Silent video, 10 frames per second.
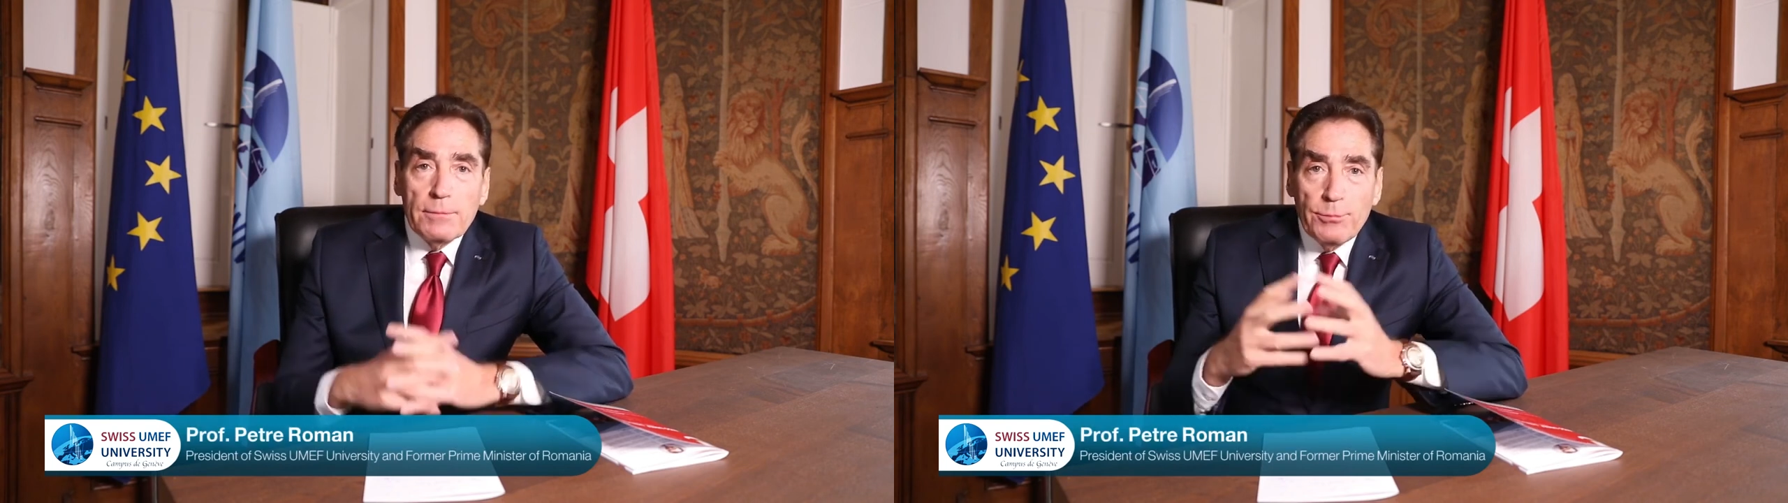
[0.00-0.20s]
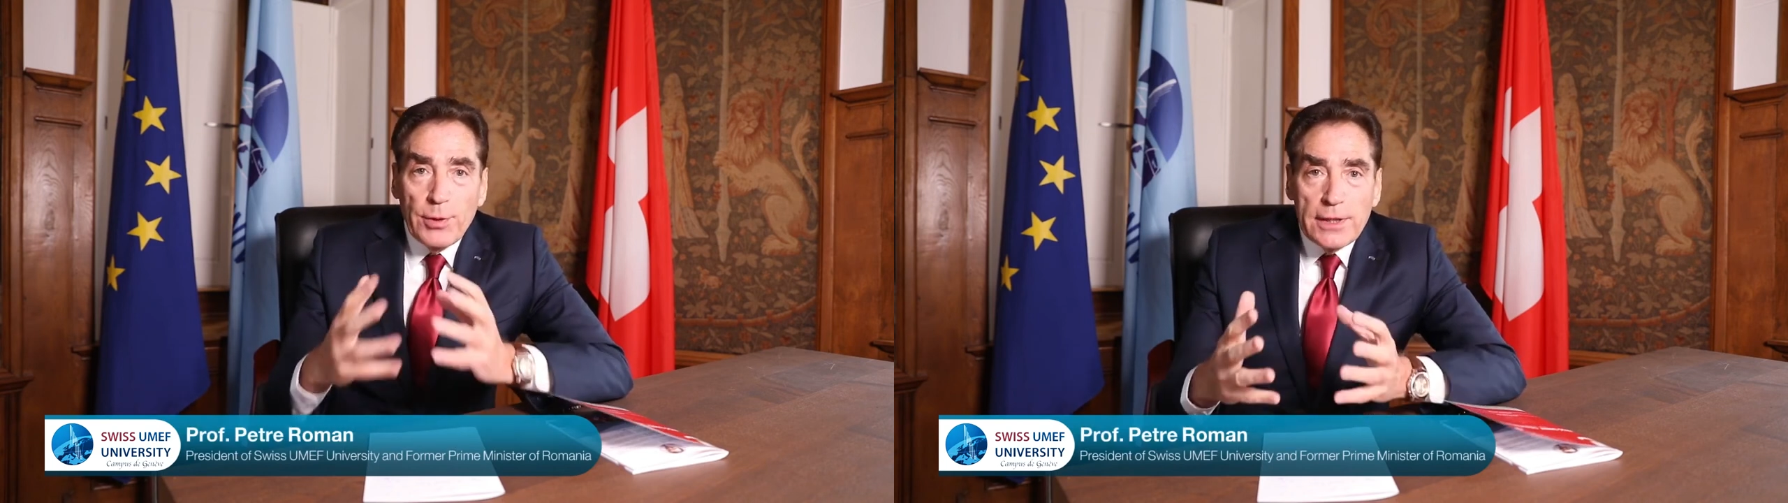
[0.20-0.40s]

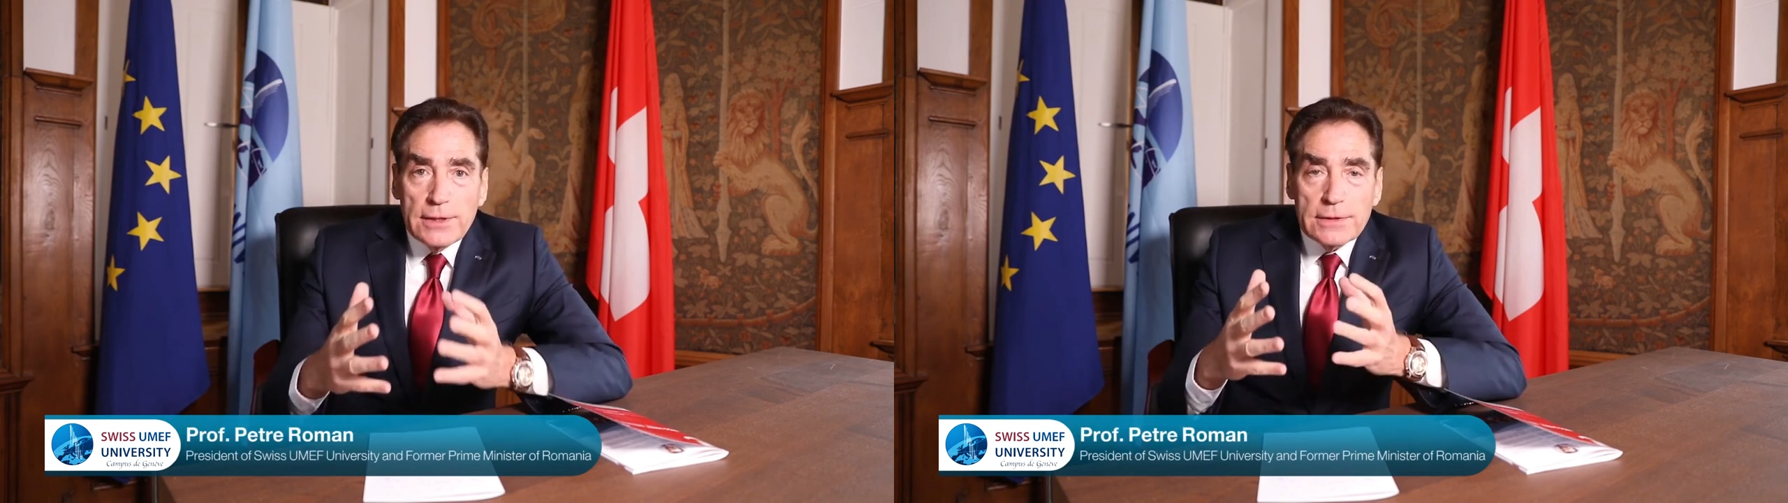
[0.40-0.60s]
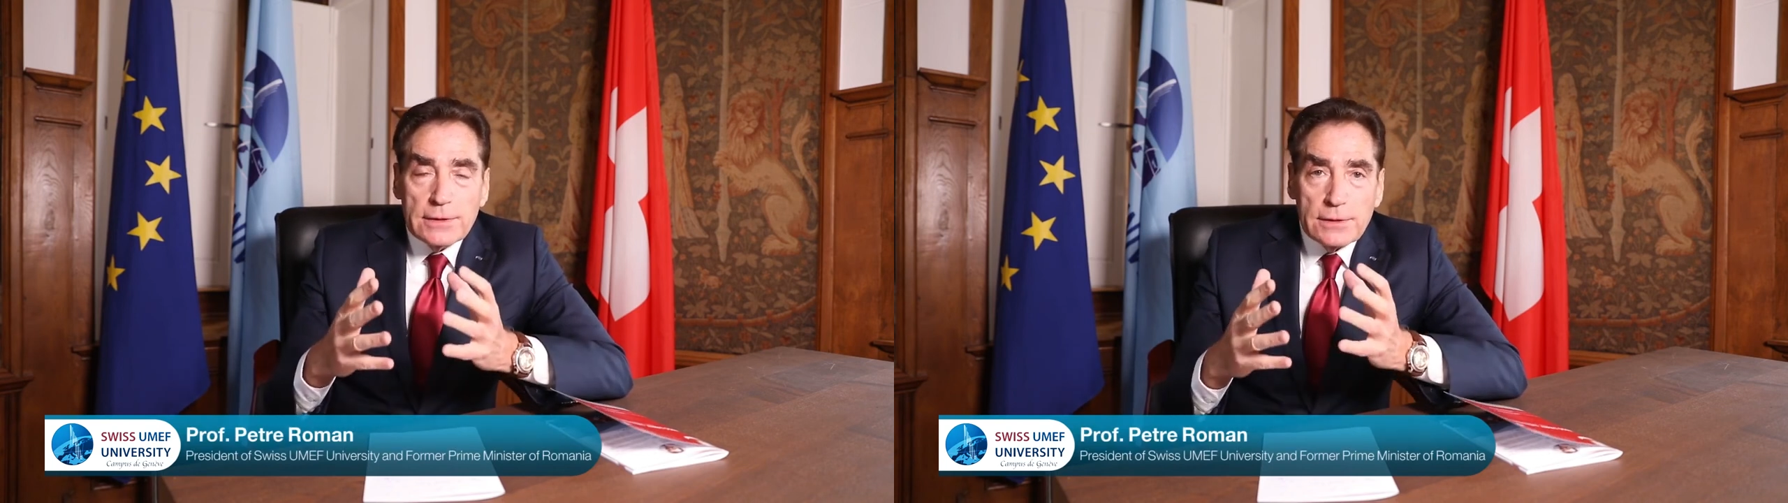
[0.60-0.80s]

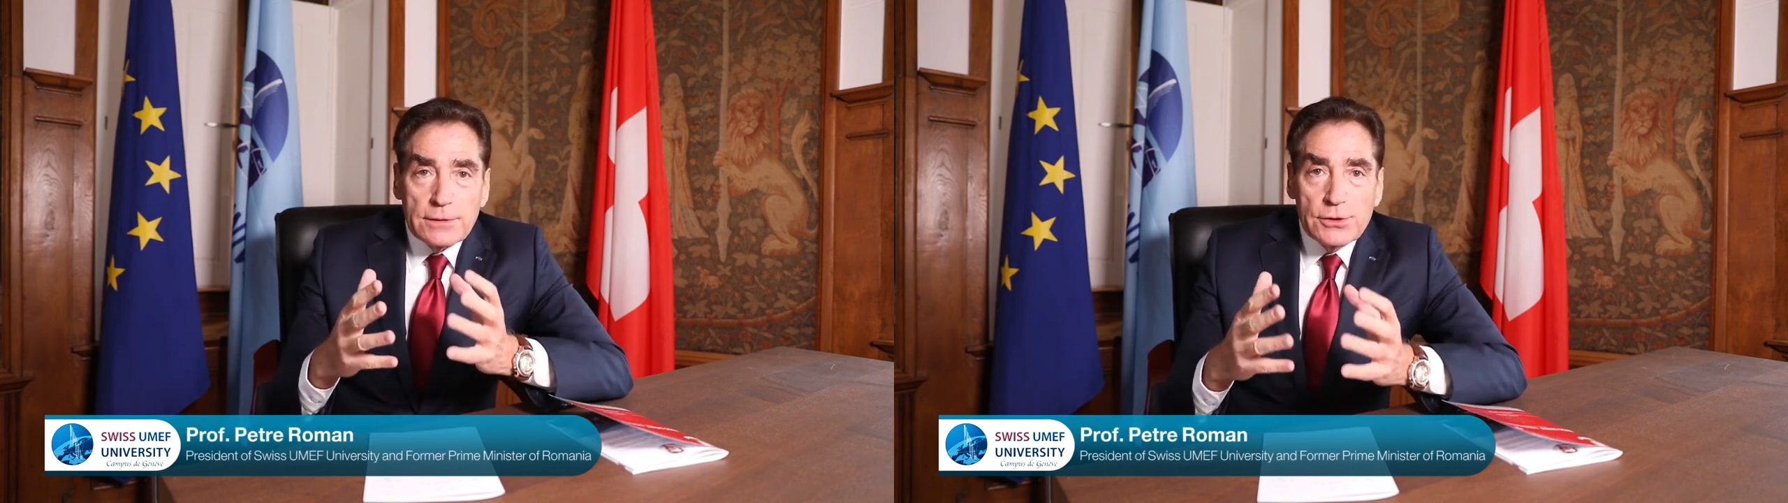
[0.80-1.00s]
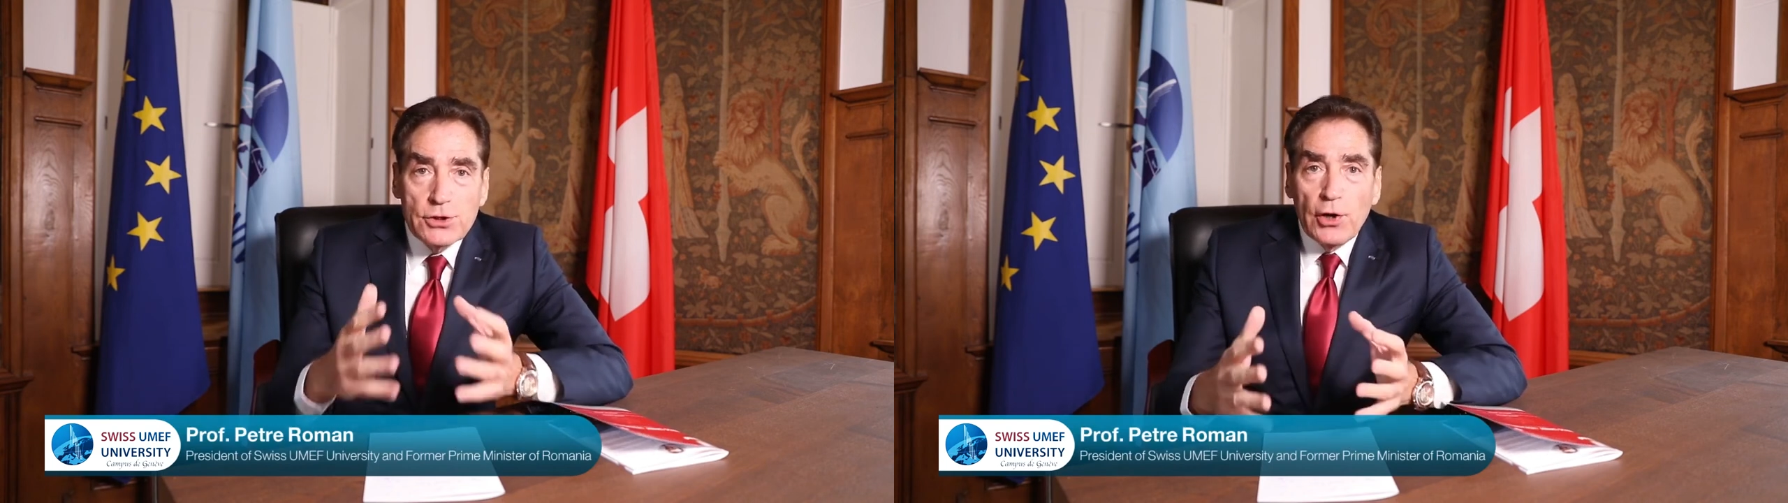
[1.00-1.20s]
Please
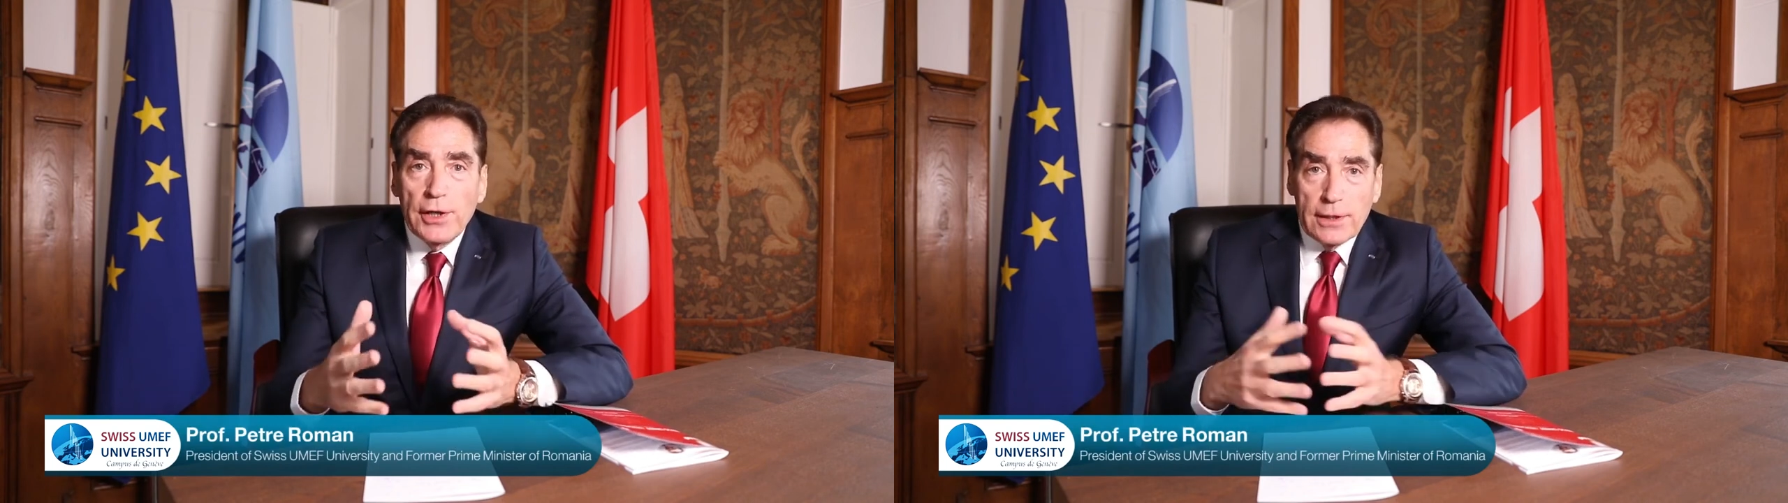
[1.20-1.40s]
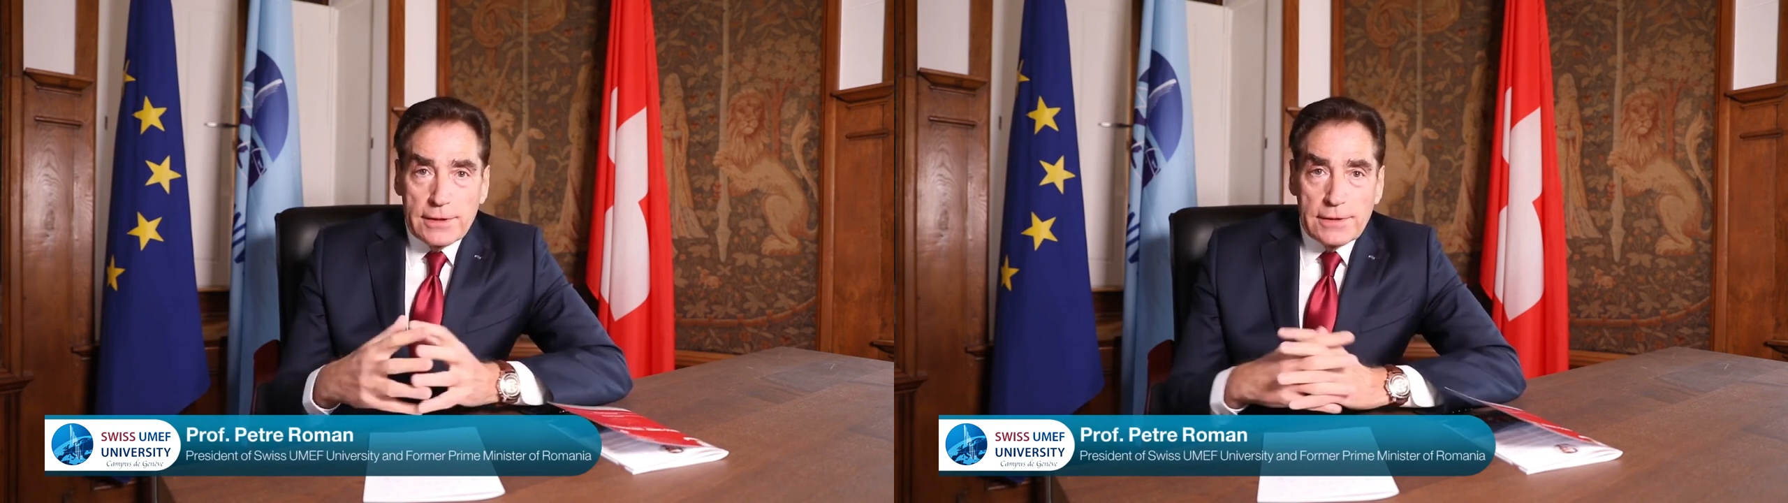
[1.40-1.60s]

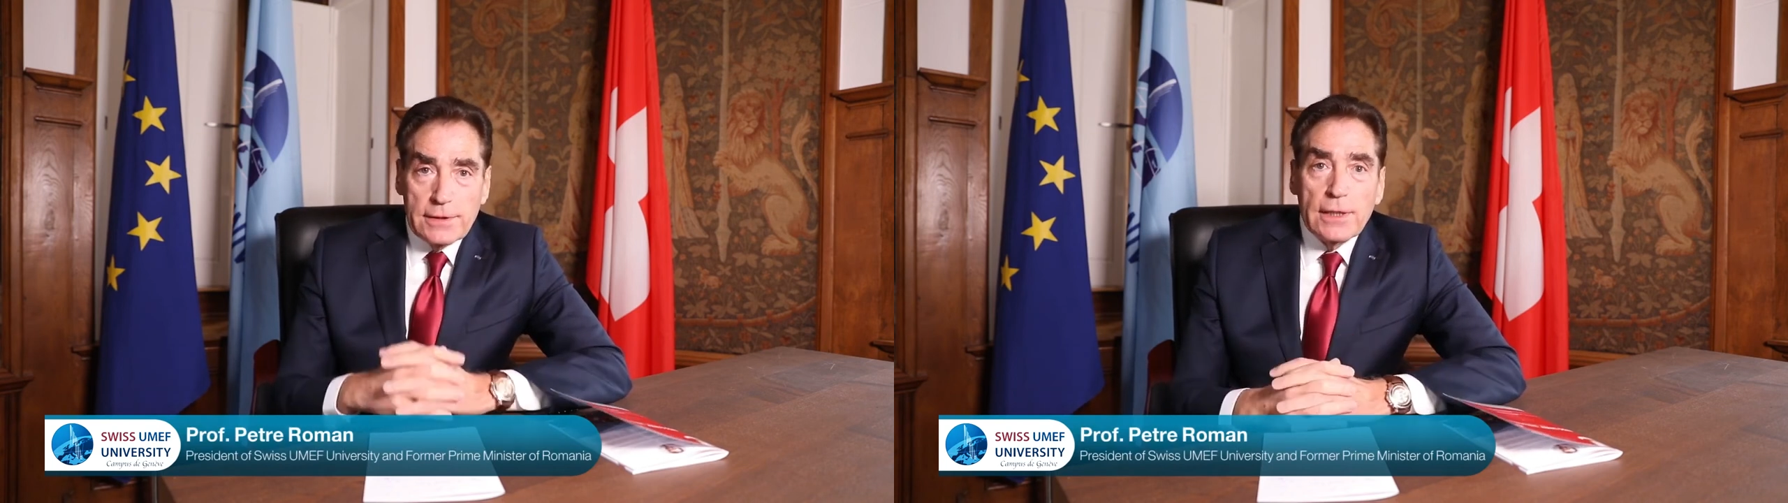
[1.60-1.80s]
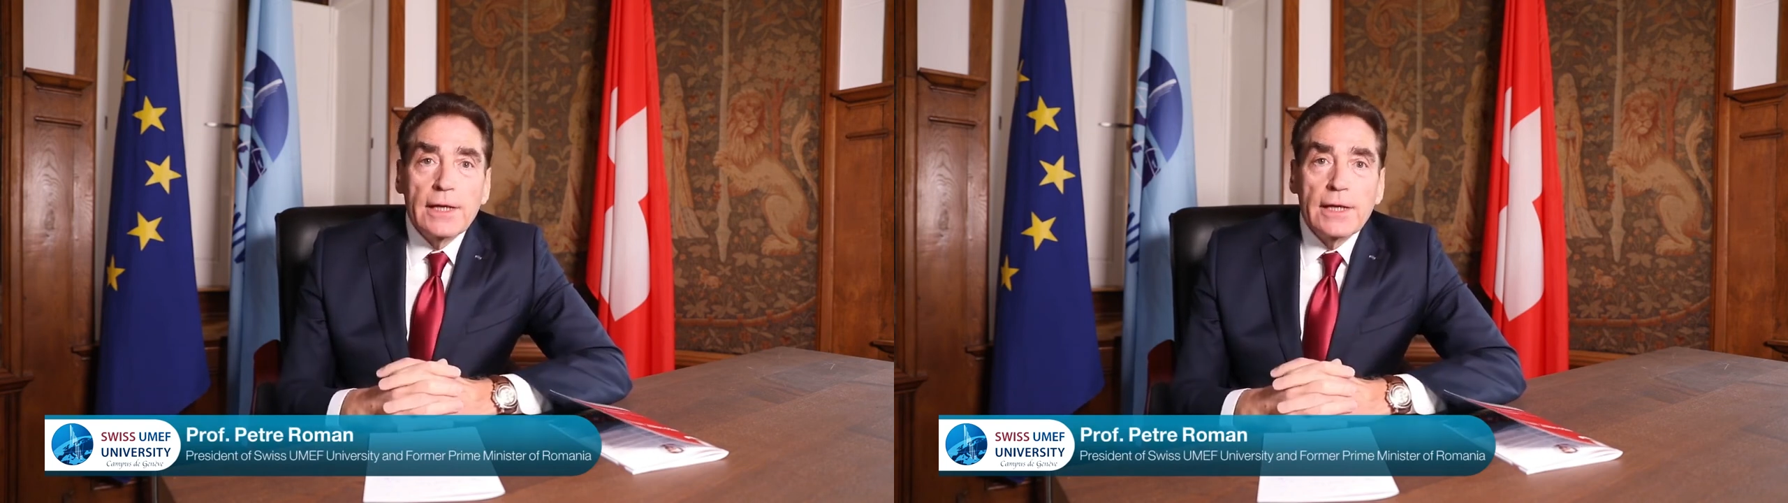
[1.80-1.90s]
join us